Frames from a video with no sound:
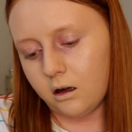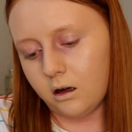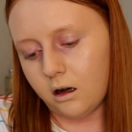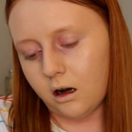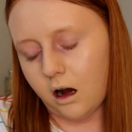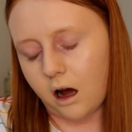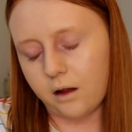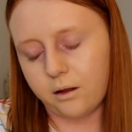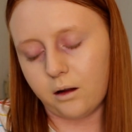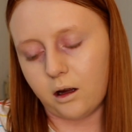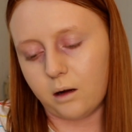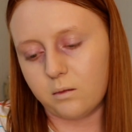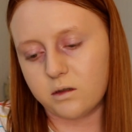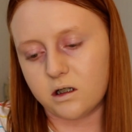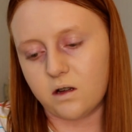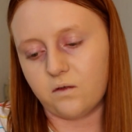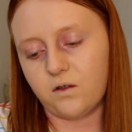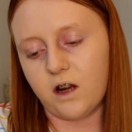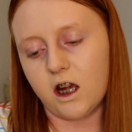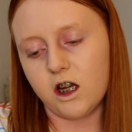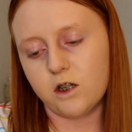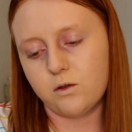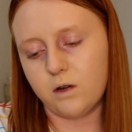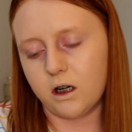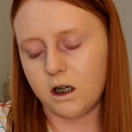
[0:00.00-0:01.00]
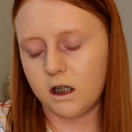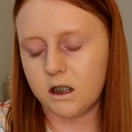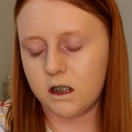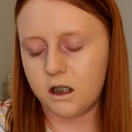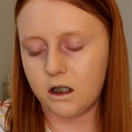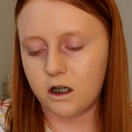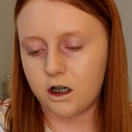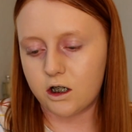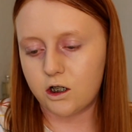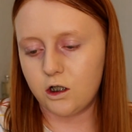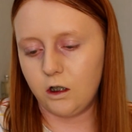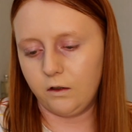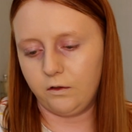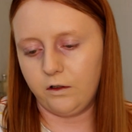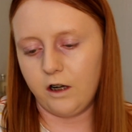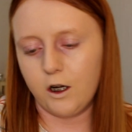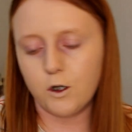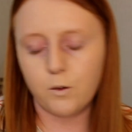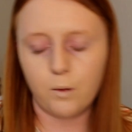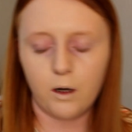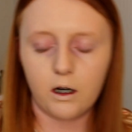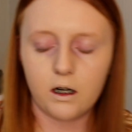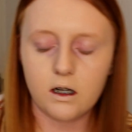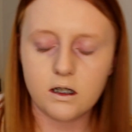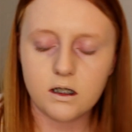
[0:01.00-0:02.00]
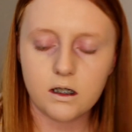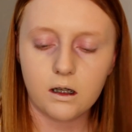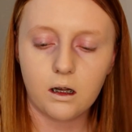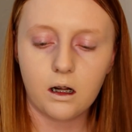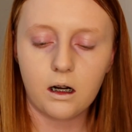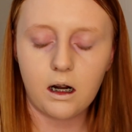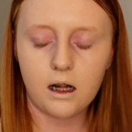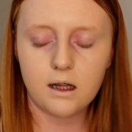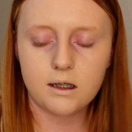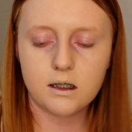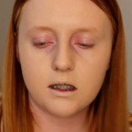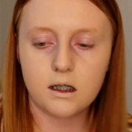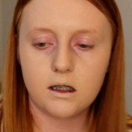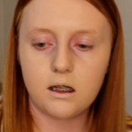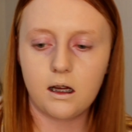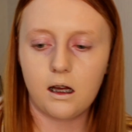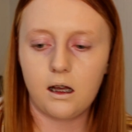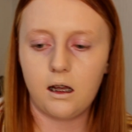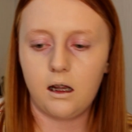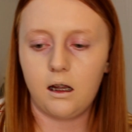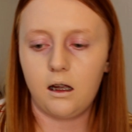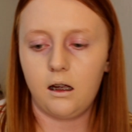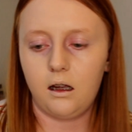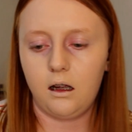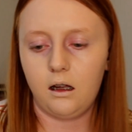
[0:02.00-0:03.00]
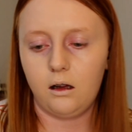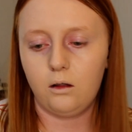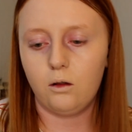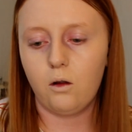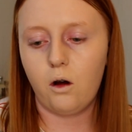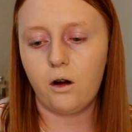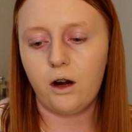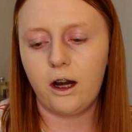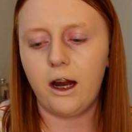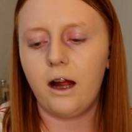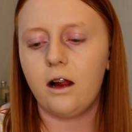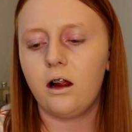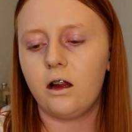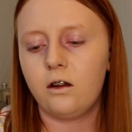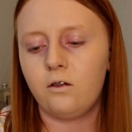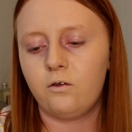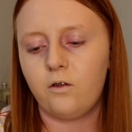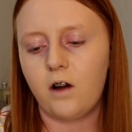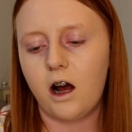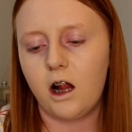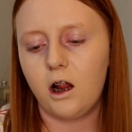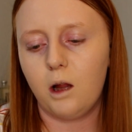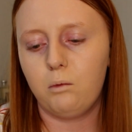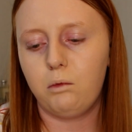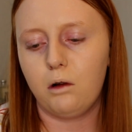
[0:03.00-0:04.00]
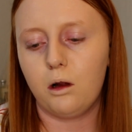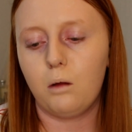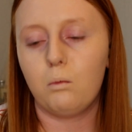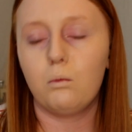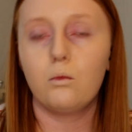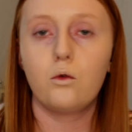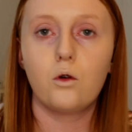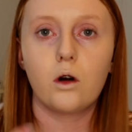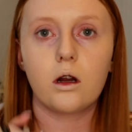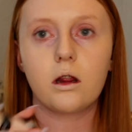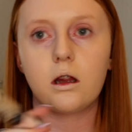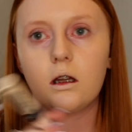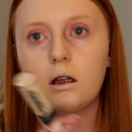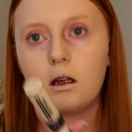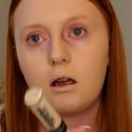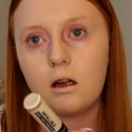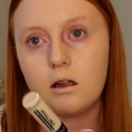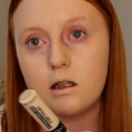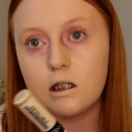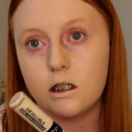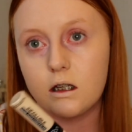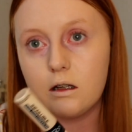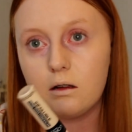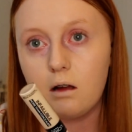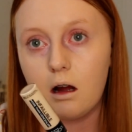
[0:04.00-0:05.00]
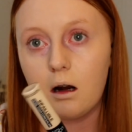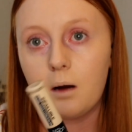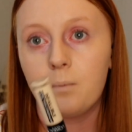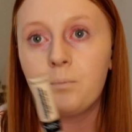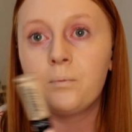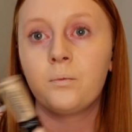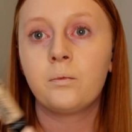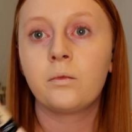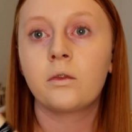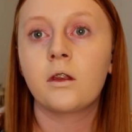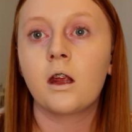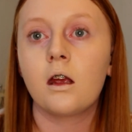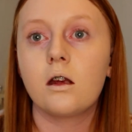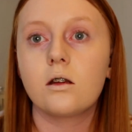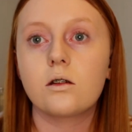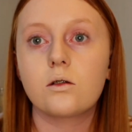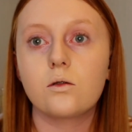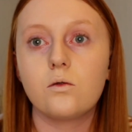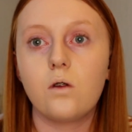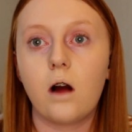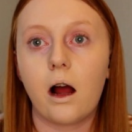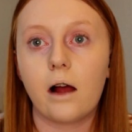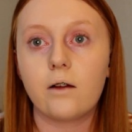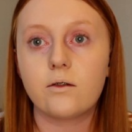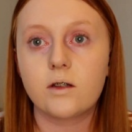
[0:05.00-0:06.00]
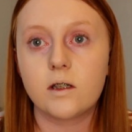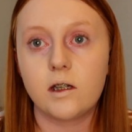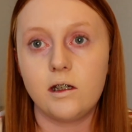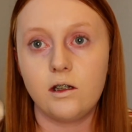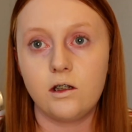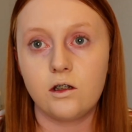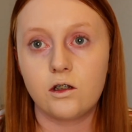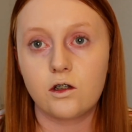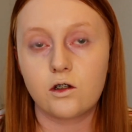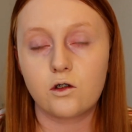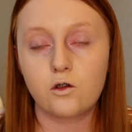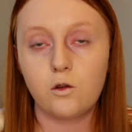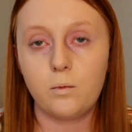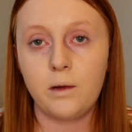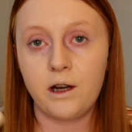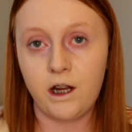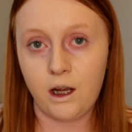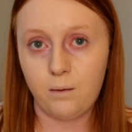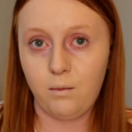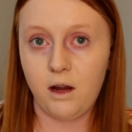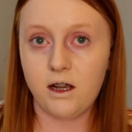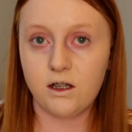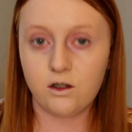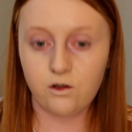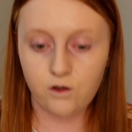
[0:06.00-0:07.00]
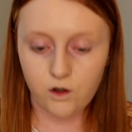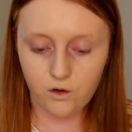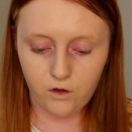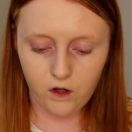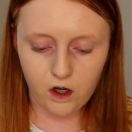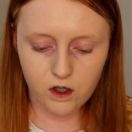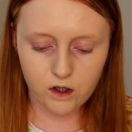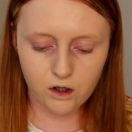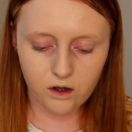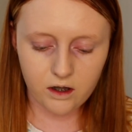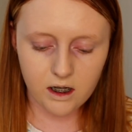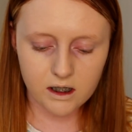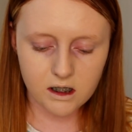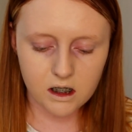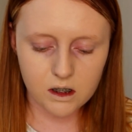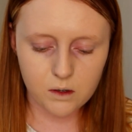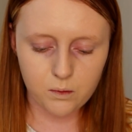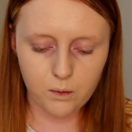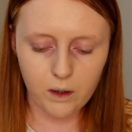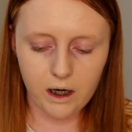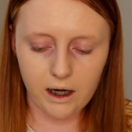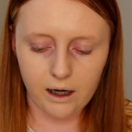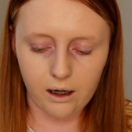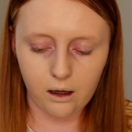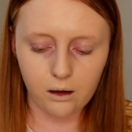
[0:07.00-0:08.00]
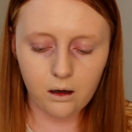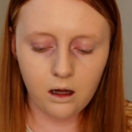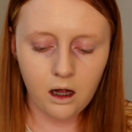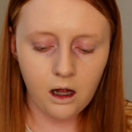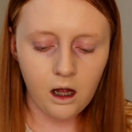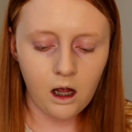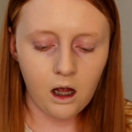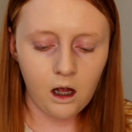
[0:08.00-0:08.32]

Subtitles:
I thought it was a Fresh Wear concealer. It's not Fresh Wear concealer, it's the L'Oreal Infallible More Than concealer. So I've seen so many amazing reviews on this as well.